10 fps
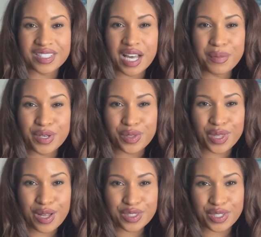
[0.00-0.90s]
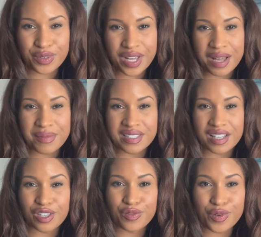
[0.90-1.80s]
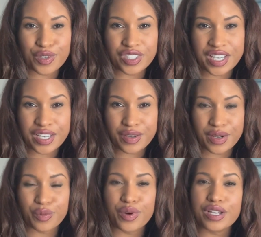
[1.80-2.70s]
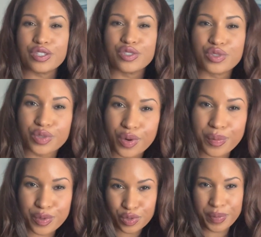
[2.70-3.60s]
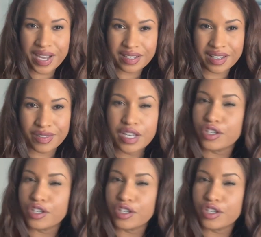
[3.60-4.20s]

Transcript: Tell me your thoughts and your comments. I look forward to hearing what is your perspective.